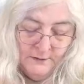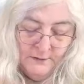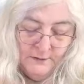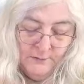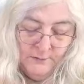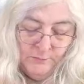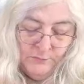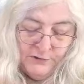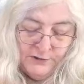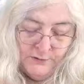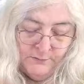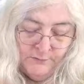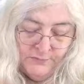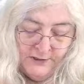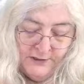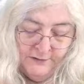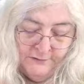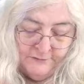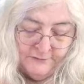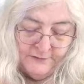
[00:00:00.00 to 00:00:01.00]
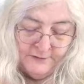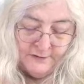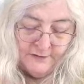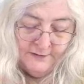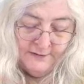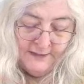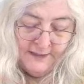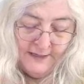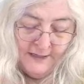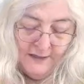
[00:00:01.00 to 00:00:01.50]
But I'm
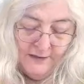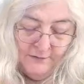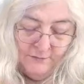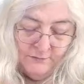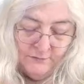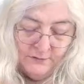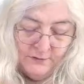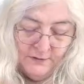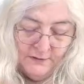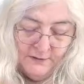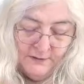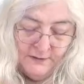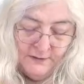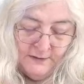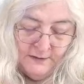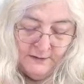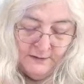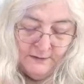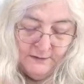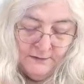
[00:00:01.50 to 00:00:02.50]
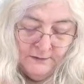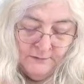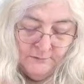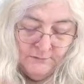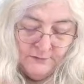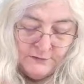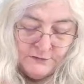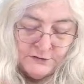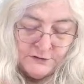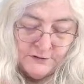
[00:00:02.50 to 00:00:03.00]
basically outlining
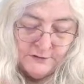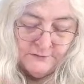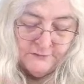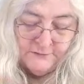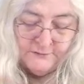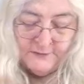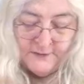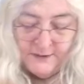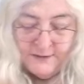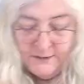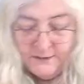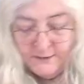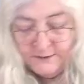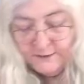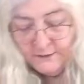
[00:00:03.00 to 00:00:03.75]
with just that